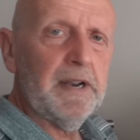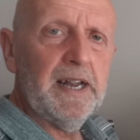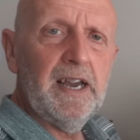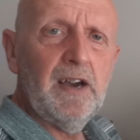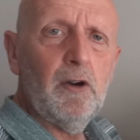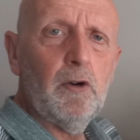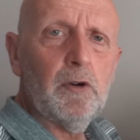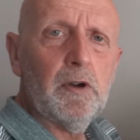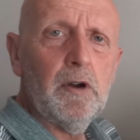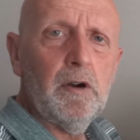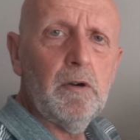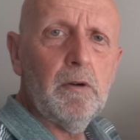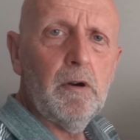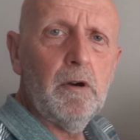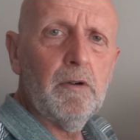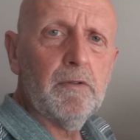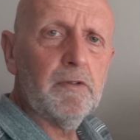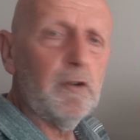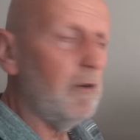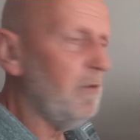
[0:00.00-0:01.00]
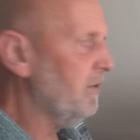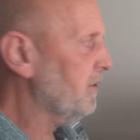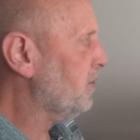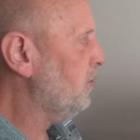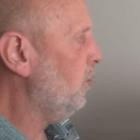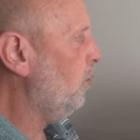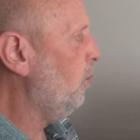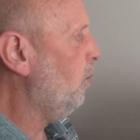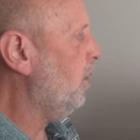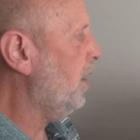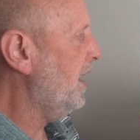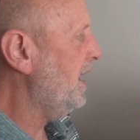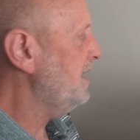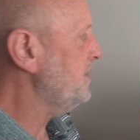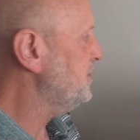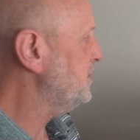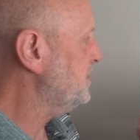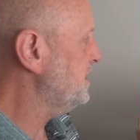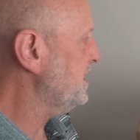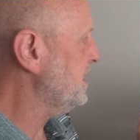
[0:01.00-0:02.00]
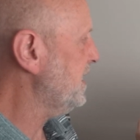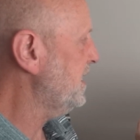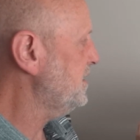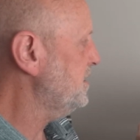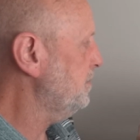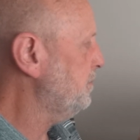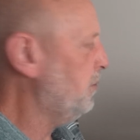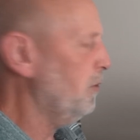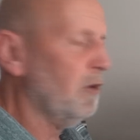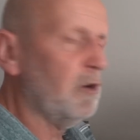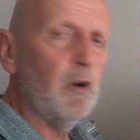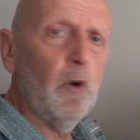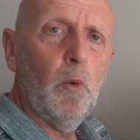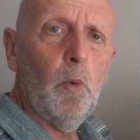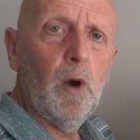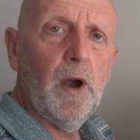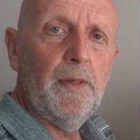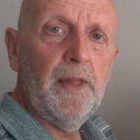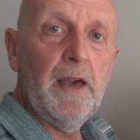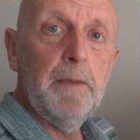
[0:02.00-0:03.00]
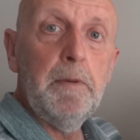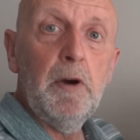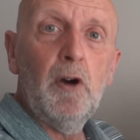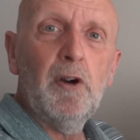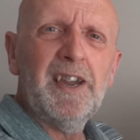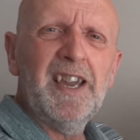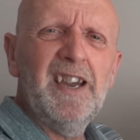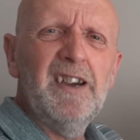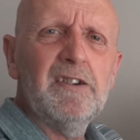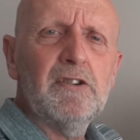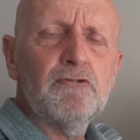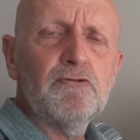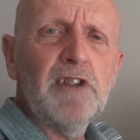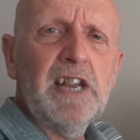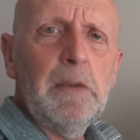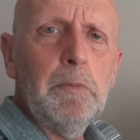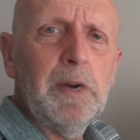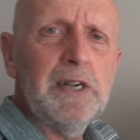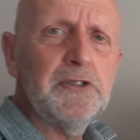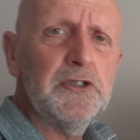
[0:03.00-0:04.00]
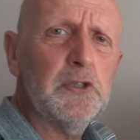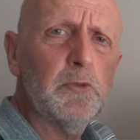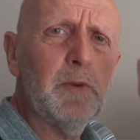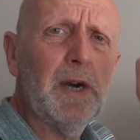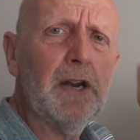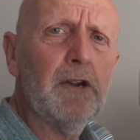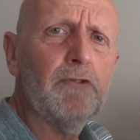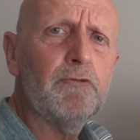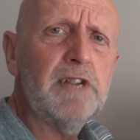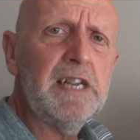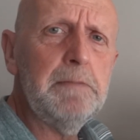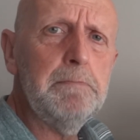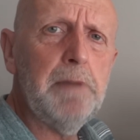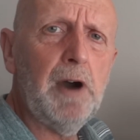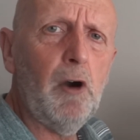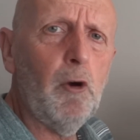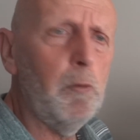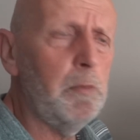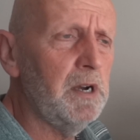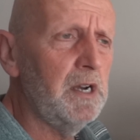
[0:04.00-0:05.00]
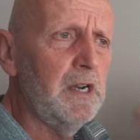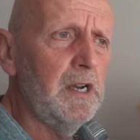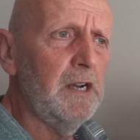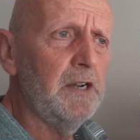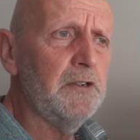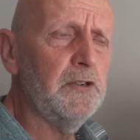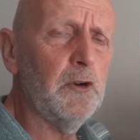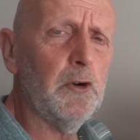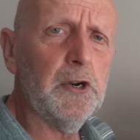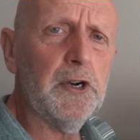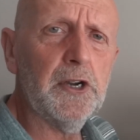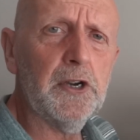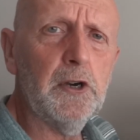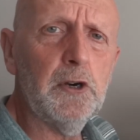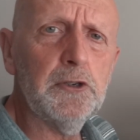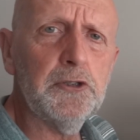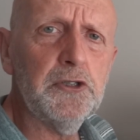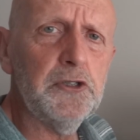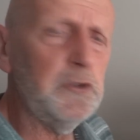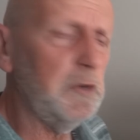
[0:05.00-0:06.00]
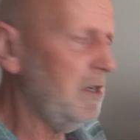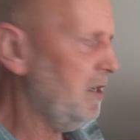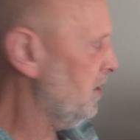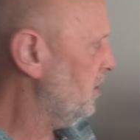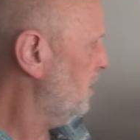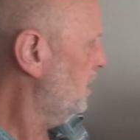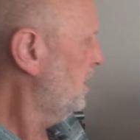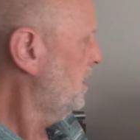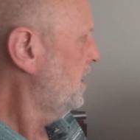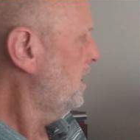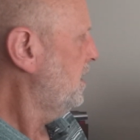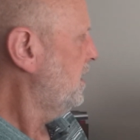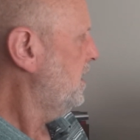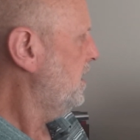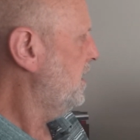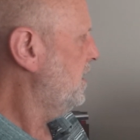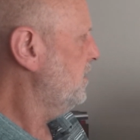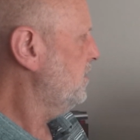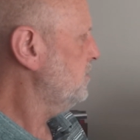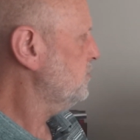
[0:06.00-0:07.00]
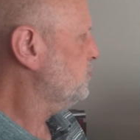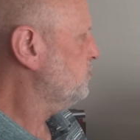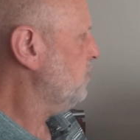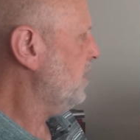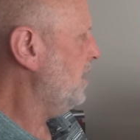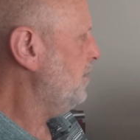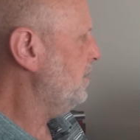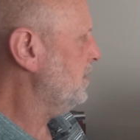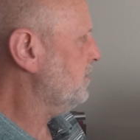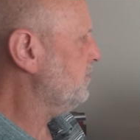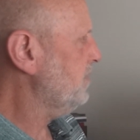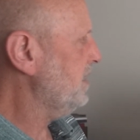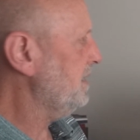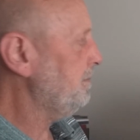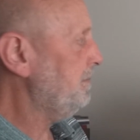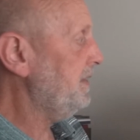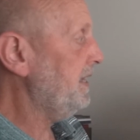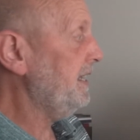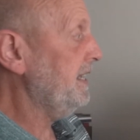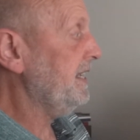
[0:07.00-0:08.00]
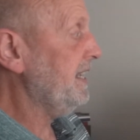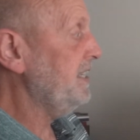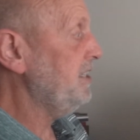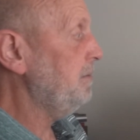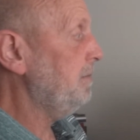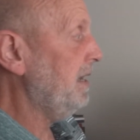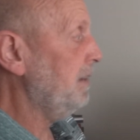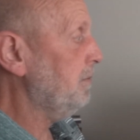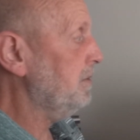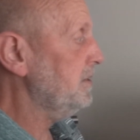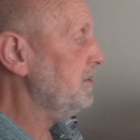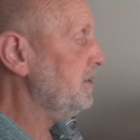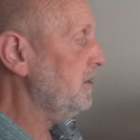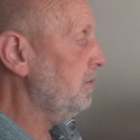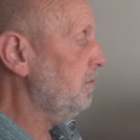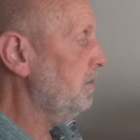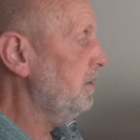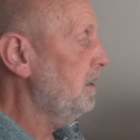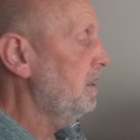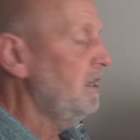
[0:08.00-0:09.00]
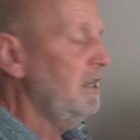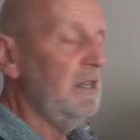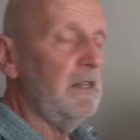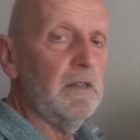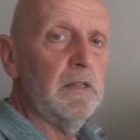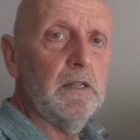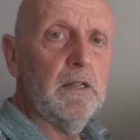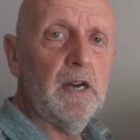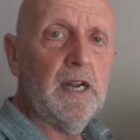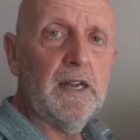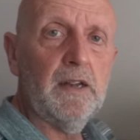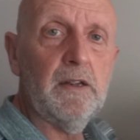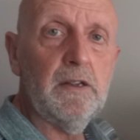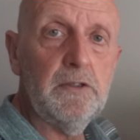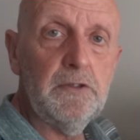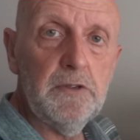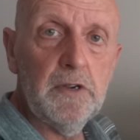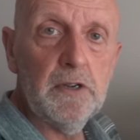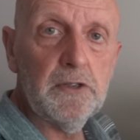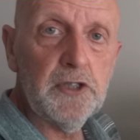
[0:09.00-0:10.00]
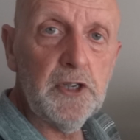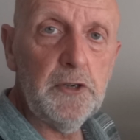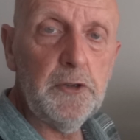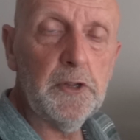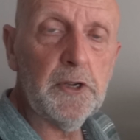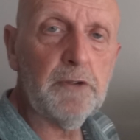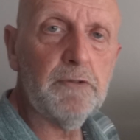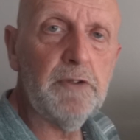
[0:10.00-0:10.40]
with that I've, I've got the cool white just in case I put a cool white there but I'll get a green one just one green bulb not going to cost you a lot and I'll try it with green but then again you may want to do with like I'll show you the